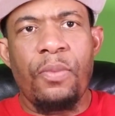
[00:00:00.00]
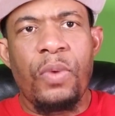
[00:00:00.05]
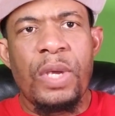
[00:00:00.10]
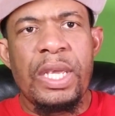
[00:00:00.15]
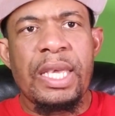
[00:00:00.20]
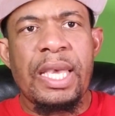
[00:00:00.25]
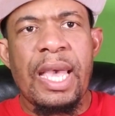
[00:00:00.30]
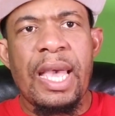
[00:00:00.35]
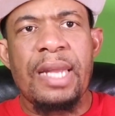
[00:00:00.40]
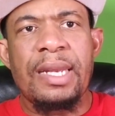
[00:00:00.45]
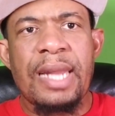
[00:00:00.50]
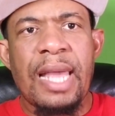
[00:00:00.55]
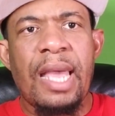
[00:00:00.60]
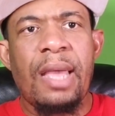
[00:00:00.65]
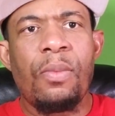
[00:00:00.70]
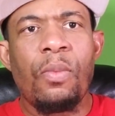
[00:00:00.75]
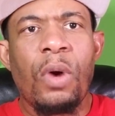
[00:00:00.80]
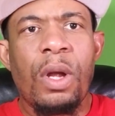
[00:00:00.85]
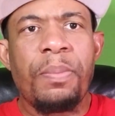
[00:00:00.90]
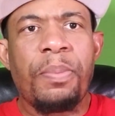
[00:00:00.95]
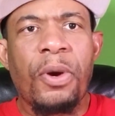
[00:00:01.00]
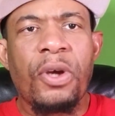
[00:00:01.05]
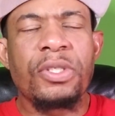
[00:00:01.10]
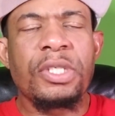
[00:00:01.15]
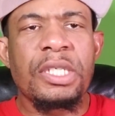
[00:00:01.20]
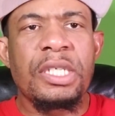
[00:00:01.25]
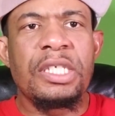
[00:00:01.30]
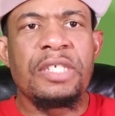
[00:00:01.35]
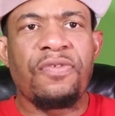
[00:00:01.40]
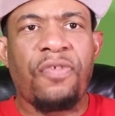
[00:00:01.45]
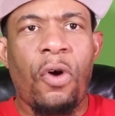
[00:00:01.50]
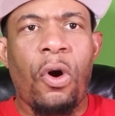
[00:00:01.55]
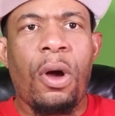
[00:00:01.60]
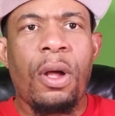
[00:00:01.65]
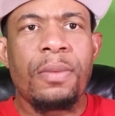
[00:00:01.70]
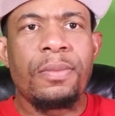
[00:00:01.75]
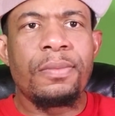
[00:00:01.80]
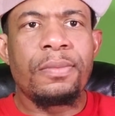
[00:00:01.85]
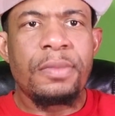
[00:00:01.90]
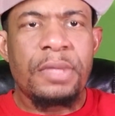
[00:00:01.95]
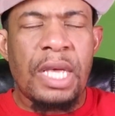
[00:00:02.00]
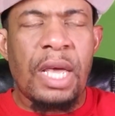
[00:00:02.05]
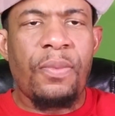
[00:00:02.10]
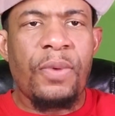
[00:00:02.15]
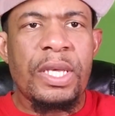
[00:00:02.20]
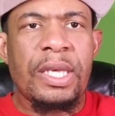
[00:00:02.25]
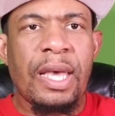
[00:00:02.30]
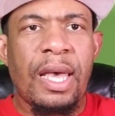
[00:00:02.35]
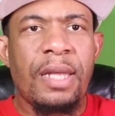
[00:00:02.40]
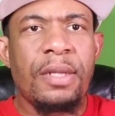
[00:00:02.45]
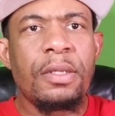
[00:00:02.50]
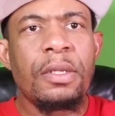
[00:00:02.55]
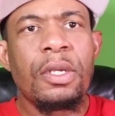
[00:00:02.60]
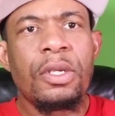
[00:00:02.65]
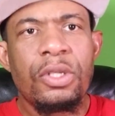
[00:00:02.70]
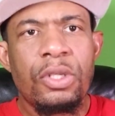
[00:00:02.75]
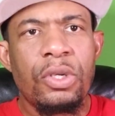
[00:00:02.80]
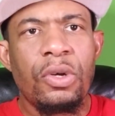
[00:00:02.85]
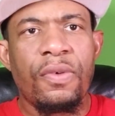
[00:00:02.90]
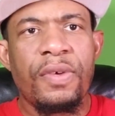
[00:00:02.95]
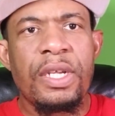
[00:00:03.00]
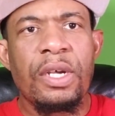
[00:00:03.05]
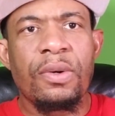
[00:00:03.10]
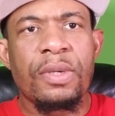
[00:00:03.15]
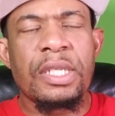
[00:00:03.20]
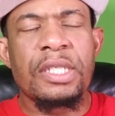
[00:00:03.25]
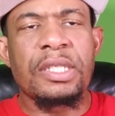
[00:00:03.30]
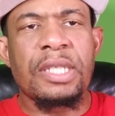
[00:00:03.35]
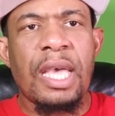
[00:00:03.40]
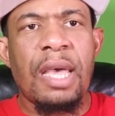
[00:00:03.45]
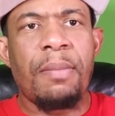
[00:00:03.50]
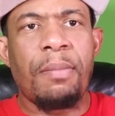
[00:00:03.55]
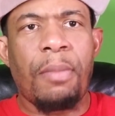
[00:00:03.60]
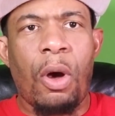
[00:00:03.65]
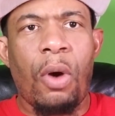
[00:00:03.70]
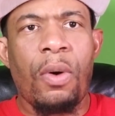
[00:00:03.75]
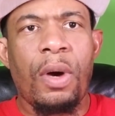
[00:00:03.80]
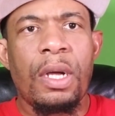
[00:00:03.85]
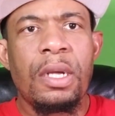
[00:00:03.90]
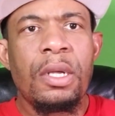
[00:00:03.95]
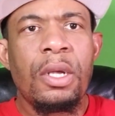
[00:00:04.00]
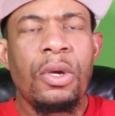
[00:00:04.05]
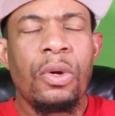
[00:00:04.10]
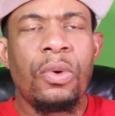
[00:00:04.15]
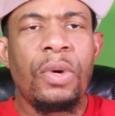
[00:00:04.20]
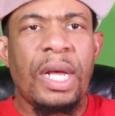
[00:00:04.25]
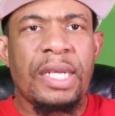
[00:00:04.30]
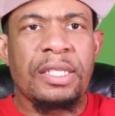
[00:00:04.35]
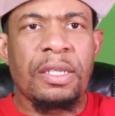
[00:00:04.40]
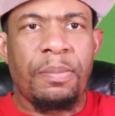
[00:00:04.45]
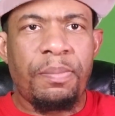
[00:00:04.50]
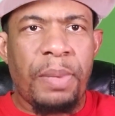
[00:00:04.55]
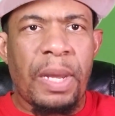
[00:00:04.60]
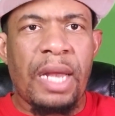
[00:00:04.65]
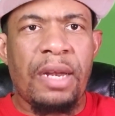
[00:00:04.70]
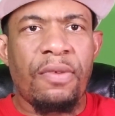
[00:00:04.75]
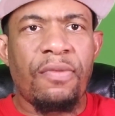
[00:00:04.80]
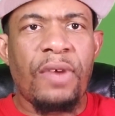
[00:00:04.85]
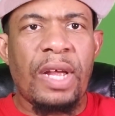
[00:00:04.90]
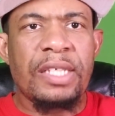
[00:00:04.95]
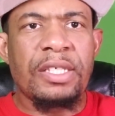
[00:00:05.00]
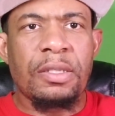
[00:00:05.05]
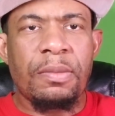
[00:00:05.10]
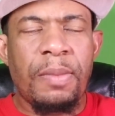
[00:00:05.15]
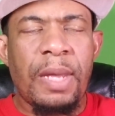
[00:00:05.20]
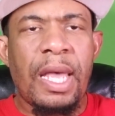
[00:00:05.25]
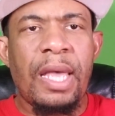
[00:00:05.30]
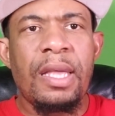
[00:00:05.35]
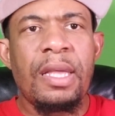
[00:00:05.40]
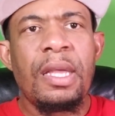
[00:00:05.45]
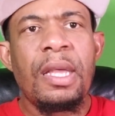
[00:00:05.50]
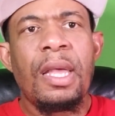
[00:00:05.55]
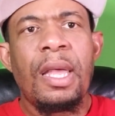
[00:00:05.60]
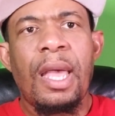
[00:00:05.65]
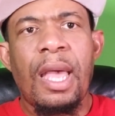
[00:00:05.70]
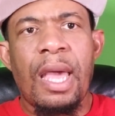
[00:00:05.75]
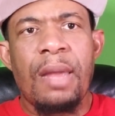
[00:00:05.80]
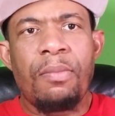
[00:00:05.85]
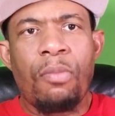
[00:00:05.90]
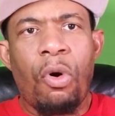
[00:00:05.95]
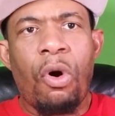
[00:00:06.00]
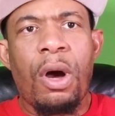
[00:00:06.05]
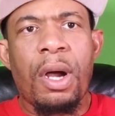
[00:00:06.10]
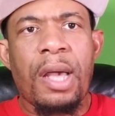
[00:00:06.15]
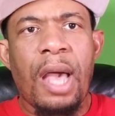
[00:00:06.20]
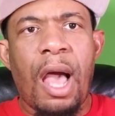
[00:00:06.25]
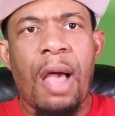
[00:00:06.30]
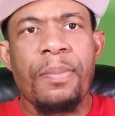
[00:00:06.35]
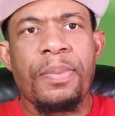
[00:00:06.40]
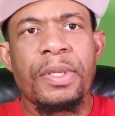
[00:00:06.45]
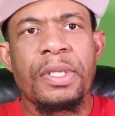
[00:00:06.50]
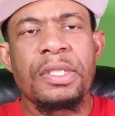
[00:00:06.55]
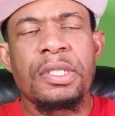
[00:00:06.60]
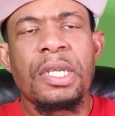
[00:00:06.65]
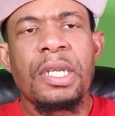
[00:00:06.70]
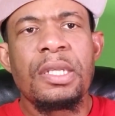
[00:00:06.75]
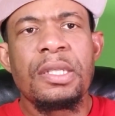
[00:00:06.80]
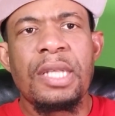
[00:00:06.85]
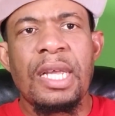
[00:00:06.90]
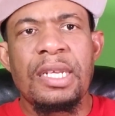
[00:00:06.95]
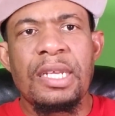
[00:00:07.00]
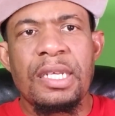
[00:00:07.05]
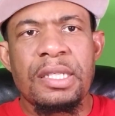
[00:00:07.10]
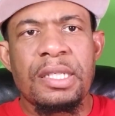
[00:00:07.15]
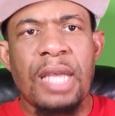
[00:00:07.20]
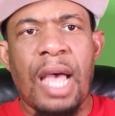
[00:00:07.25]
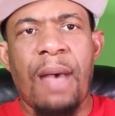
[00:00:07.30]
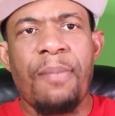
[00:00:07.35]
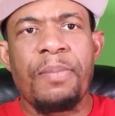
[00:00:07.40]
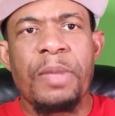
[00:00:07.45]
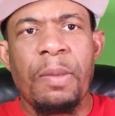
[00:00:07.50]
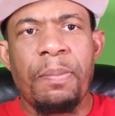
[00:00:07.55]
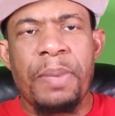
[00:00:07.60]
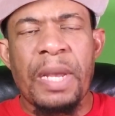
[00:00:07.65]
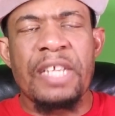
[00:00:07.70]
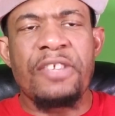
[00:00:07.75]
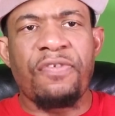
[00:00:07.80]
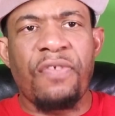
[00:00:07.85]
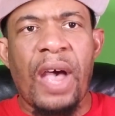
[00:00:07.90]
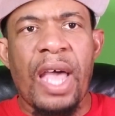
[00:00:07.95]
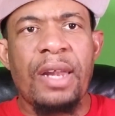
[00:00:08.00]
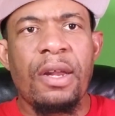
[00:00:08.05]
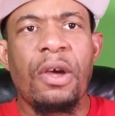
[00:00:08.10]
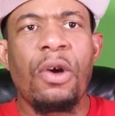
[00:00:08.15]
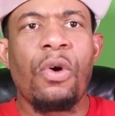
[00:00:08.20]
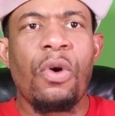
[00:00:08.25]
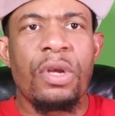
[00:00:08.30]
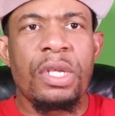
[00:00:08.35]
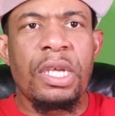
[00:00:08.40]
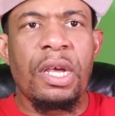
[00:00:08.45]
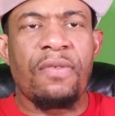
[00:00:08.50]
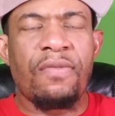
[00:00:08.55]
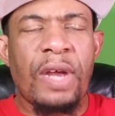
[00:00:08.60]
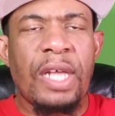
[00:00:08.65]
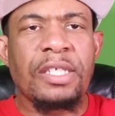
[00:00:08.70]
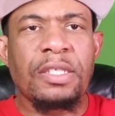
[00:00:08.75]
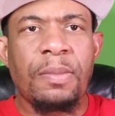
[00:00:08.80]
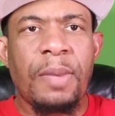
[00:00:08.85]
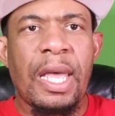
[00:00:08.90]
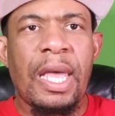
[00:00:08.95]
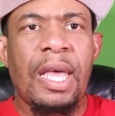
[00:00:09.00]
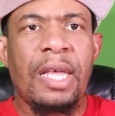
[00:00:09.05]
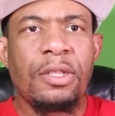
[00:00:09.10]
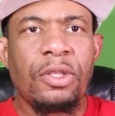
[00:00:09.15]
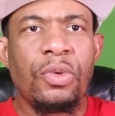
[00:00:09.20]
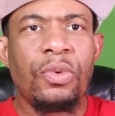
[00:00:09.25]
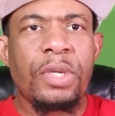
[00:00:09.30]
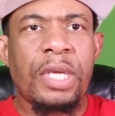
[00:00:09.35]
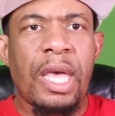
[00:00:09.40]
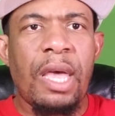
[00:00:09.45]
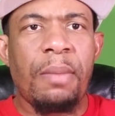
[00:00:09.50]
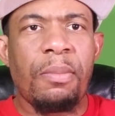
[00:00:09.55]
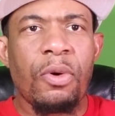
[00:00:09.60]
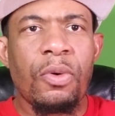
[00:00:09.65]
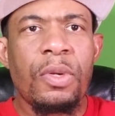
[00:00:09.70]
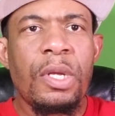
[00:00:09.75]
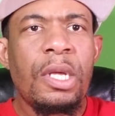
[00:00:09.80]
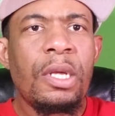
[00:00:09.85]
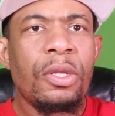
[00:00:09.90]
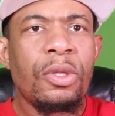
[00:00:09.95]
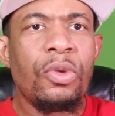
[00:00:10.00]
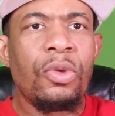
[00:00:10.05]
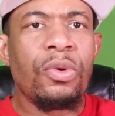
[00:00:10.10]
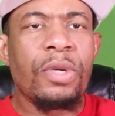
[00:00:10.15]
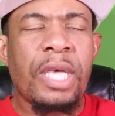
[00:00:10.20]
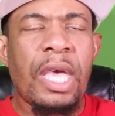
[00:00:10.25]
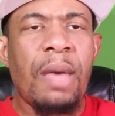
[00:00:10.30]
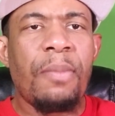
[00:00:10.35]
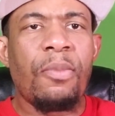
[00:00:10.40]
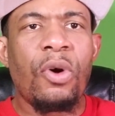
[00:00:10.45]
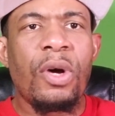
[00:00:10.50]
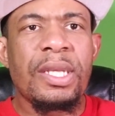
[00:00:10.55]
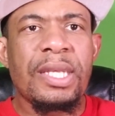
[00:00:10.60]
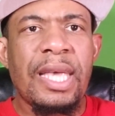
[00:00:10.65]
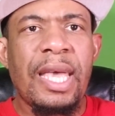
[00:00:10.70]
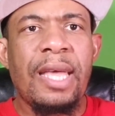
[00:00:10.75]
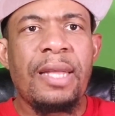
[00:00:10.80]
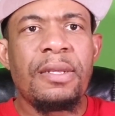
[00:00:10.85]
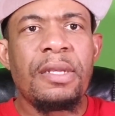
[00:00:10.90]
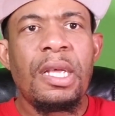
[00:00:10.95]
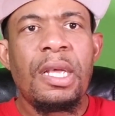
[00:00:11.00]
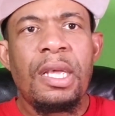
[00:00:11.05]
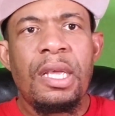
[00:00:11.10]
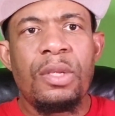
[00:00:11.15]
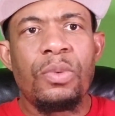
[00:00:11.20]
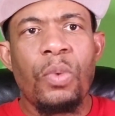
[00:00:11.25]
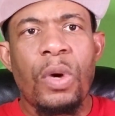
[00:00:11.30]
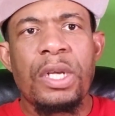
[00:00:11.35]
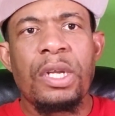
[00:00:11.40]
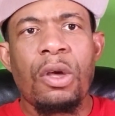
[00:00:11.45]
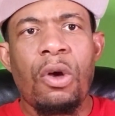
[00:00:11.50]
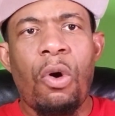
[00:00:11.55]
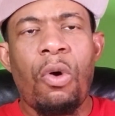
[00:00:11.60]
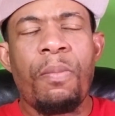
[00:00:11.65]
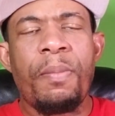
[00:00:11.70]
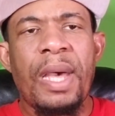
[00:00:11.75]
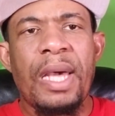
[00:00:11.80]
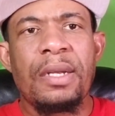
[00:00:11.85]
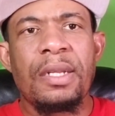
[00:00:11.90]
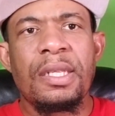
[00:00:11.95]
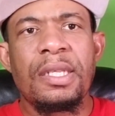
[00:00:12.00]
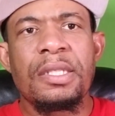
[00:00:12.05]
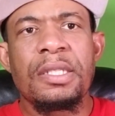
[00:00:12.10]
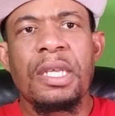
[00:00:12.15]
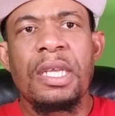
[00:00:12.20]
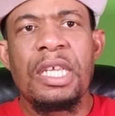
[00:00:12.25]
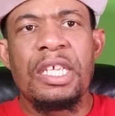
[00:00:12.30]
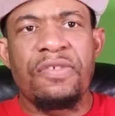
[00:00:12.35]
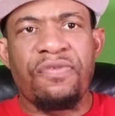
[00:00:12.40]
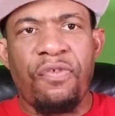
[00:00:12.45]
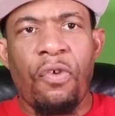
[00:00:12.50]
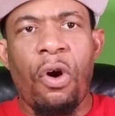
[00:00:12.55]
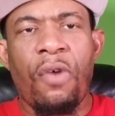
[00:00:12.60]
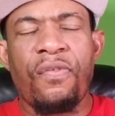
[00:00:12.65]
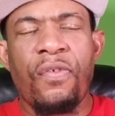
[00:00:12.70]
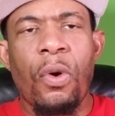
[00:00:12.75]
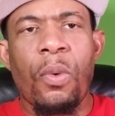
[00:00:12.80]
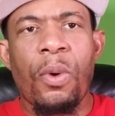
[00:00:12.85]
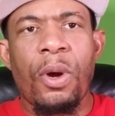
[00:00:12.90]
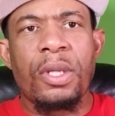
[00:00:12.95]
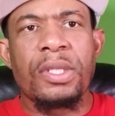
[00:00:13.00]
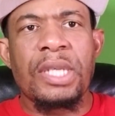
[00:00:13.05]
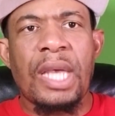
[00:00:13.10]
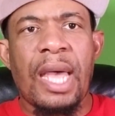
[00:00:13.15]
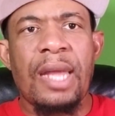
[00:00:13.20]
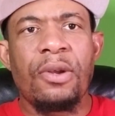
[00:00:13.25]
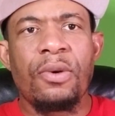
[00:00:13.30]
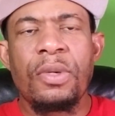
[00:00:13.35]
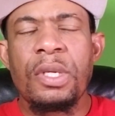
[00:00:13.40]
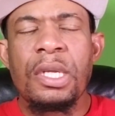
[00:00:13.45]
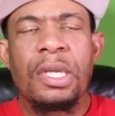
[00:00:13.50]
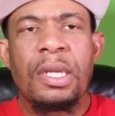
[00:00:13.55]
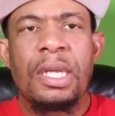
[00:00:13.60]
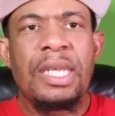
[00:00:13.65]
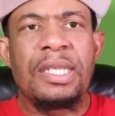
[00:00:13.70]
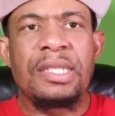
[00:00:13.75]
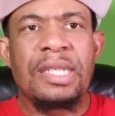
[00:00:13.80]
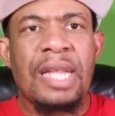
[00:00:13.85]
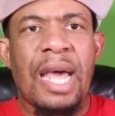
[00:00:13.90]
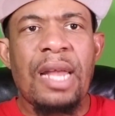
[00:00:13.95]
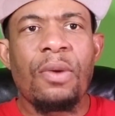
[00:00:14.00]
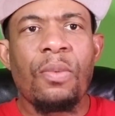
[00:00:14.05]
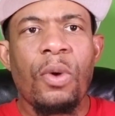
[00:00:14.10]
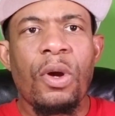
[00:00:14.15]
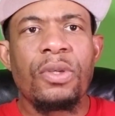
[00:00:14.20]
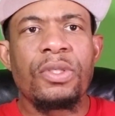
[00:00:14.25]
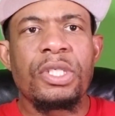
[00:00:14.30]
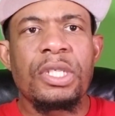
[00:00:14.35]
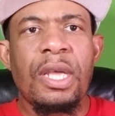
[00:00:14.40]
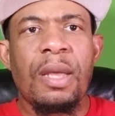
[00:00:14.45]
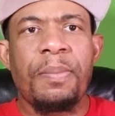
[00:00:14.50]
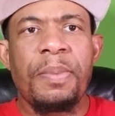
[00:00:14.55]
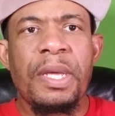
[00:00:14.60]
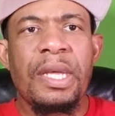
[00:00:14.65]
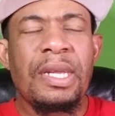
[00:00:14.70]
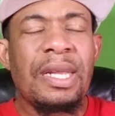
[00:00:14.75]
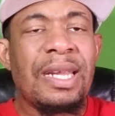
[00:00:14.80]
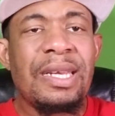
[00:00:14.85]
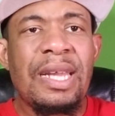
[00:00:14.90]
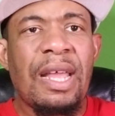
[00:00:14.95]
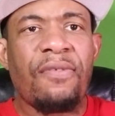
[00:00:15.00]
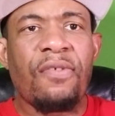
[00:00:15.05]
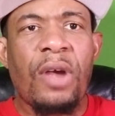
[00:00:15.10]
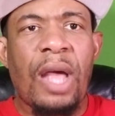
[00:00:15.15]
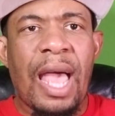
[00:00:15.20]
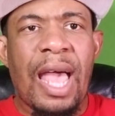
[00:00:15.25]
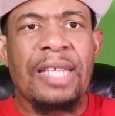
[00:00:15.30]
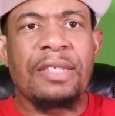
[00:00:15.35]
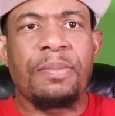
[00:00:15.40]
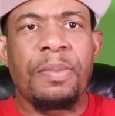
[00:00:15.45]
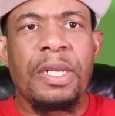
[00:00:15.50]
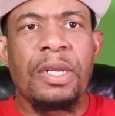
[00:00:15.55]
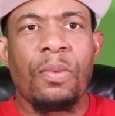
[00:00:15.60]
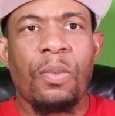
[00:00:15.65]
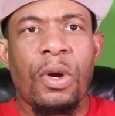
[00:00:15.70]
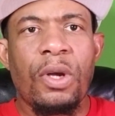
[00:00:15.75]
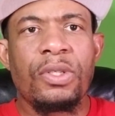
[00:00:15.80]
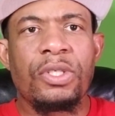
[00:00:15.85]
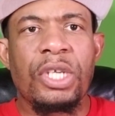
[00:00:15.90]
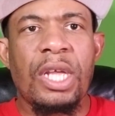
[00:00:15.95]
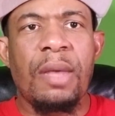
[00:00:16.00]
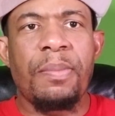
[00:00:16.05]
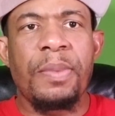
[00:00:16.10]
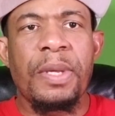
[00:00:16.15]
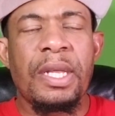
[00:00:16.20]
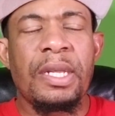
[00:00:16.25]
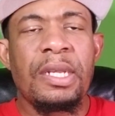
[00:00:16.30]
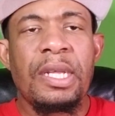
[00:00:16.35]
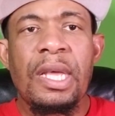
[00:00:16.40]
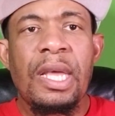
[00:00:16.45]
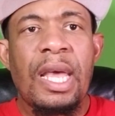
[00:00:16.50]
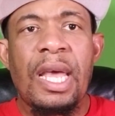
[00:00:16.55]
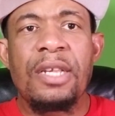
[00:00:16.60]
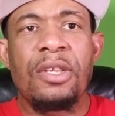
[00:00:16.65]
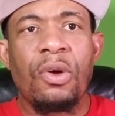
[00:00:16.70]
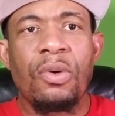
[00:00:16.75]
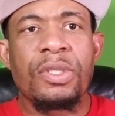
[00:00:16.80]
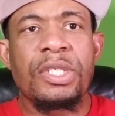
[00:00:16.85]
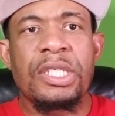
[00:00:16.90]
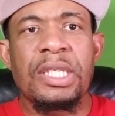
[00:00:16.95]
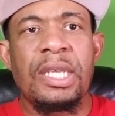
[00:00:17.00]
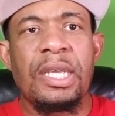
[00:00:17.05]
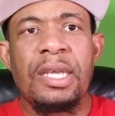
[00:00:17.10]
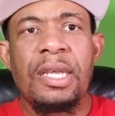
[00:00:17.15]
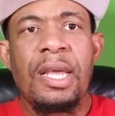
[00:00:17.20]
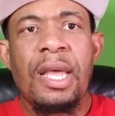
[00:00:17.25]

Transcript: We can't name one person he's fought. Yeah, we can. Uriokis Gamboa, who has a better resume and more accomplished than the best fighter on your resume in Luke Campbell. Luke Campbell, again, he's won the gold medalist. He's fought for a world title. He's not a world champion and never has been a world champion. And I don't see